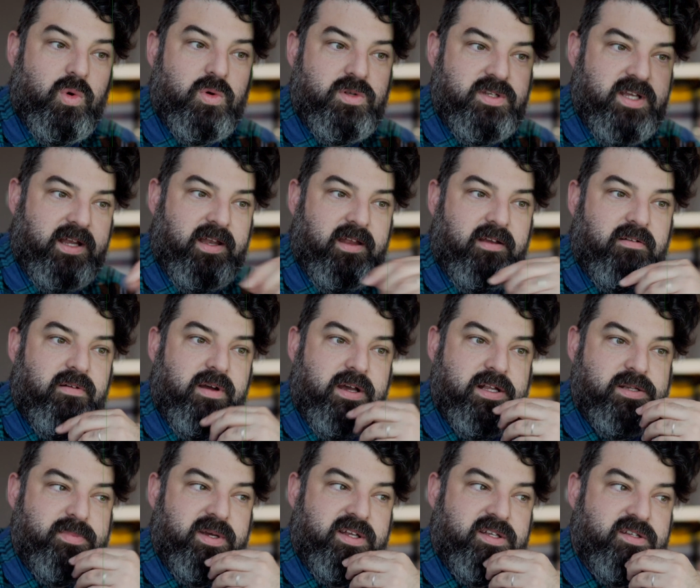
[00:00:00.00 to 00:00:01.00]
technical
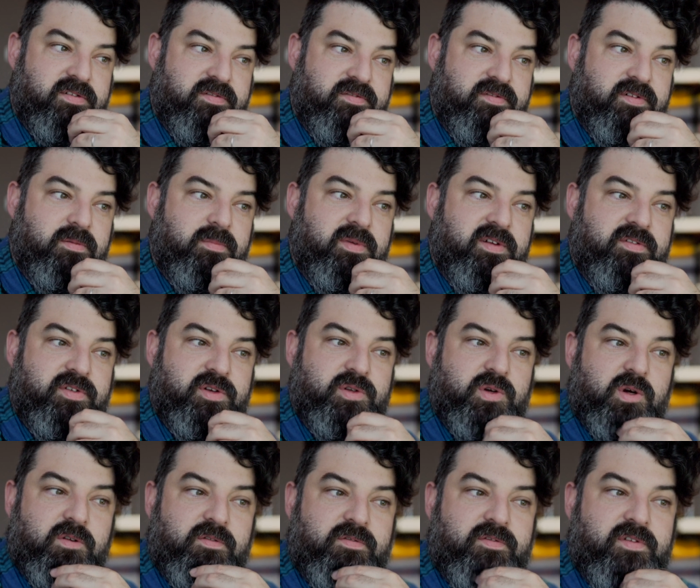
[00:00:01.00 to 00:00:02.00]
aspects of film and
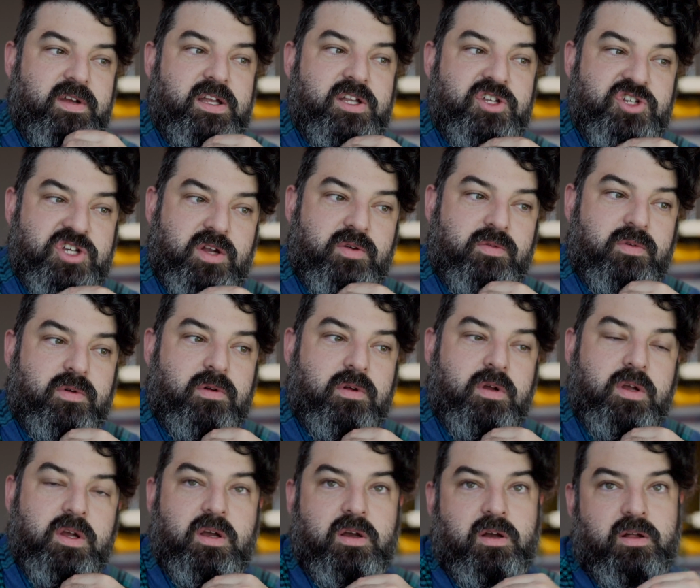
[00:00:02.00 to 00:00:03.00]
photography in general
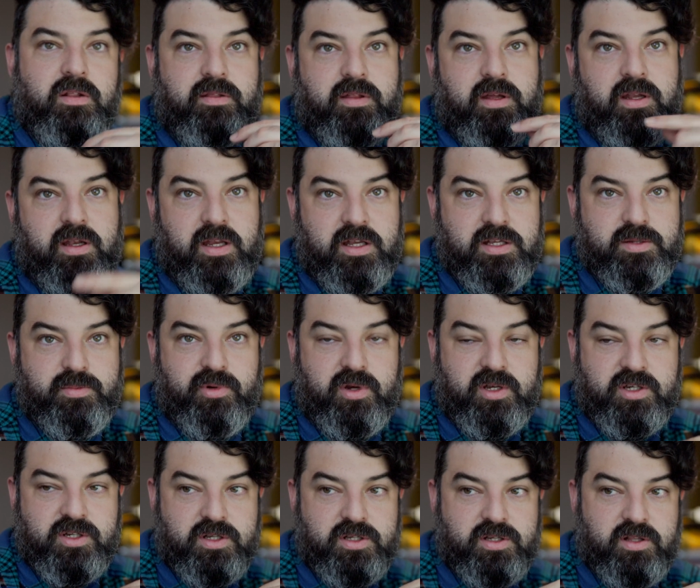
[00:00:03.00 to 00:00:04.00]
than
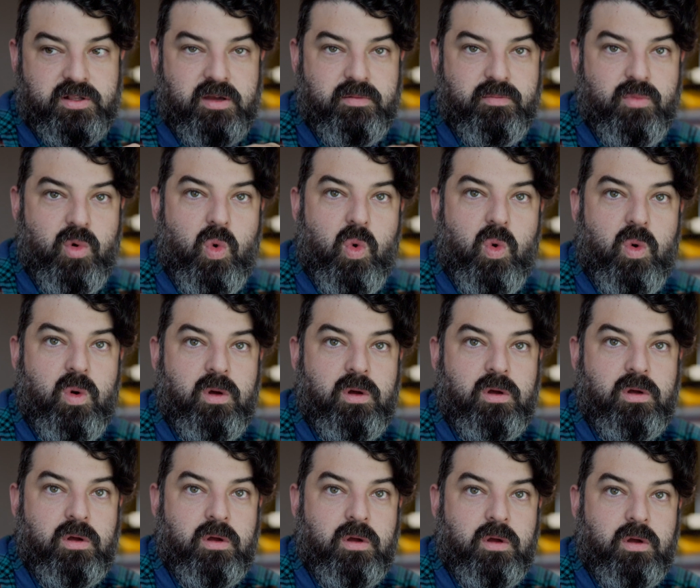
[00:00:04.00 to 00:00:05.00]
inspiration. So they're more
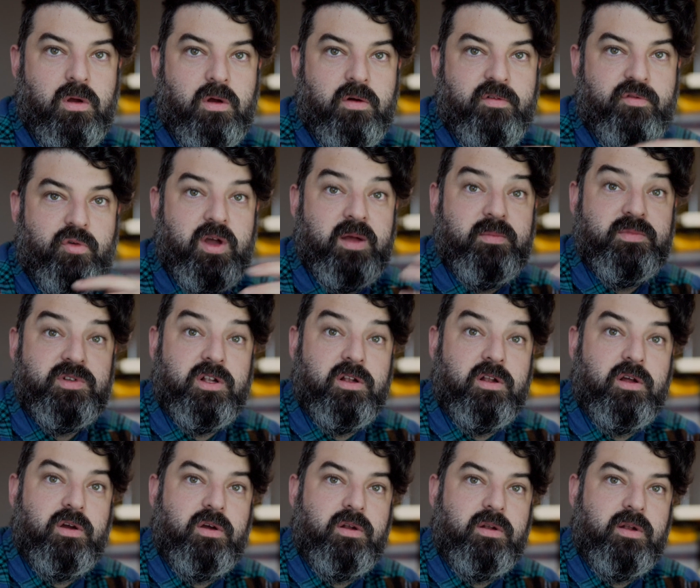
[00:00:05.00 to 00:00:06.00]
for him to
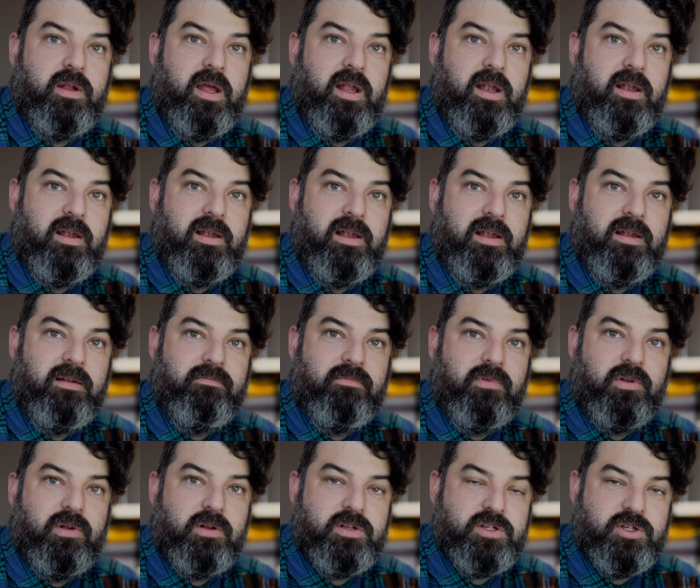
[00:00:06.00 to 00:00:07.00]
learn,
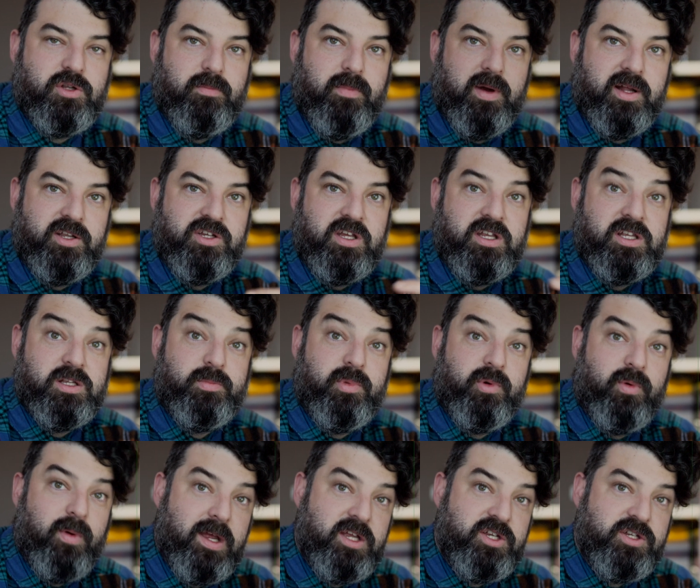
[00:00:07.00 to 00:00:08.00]
and not so much
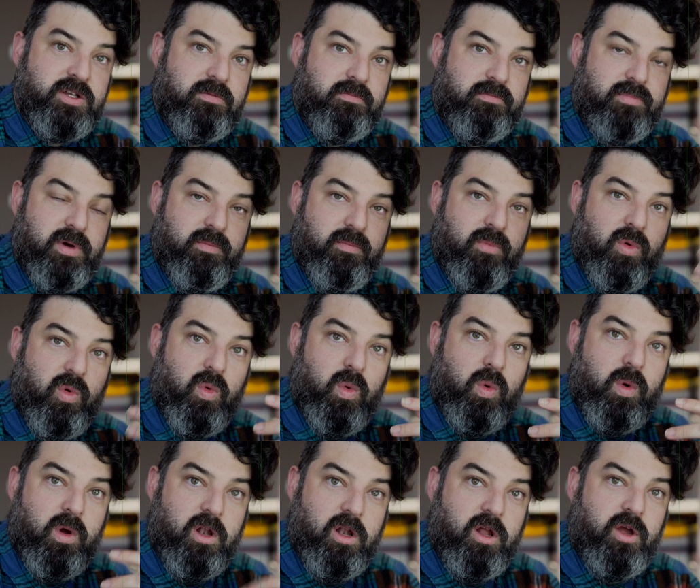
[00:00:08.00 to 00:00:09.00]
inspiration, but
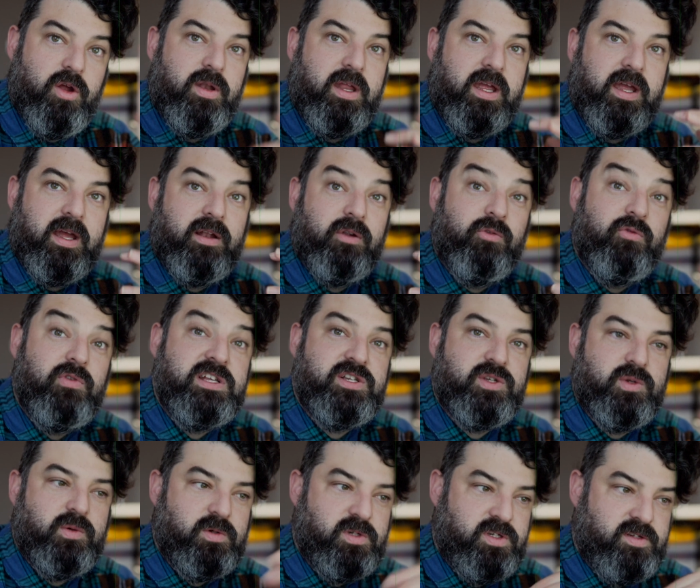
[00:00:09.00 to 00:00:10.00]
more a learning and a
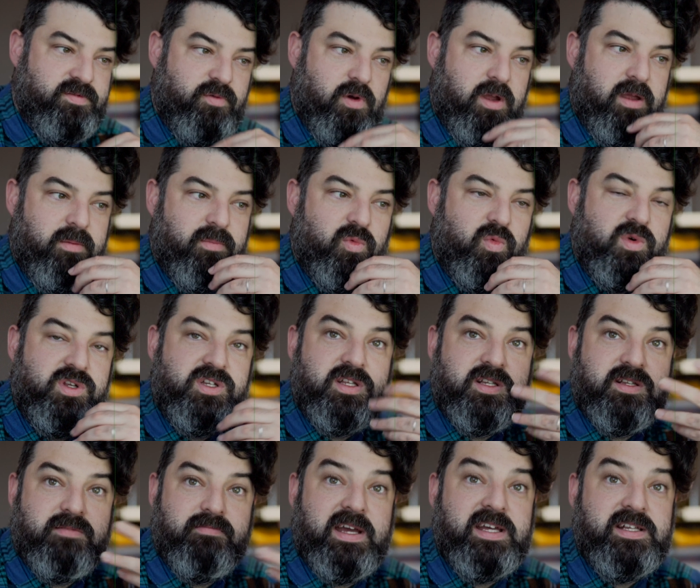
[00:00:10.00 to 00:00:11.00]
resource for him, which
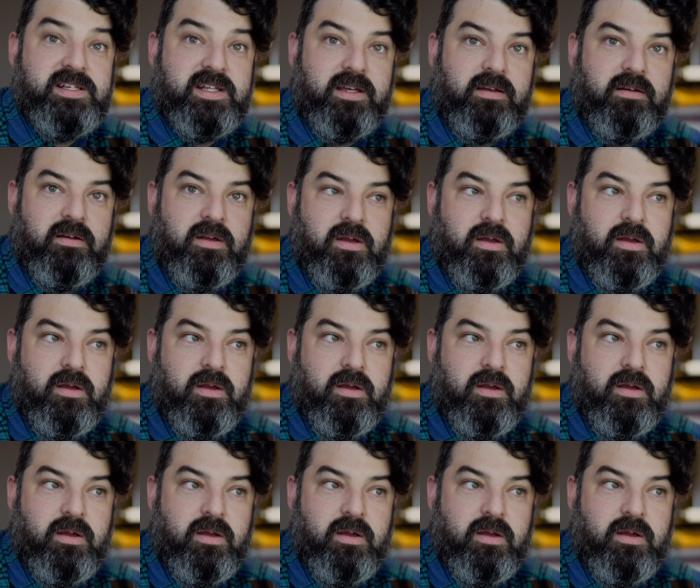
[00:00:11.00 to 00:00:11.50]
is amazing.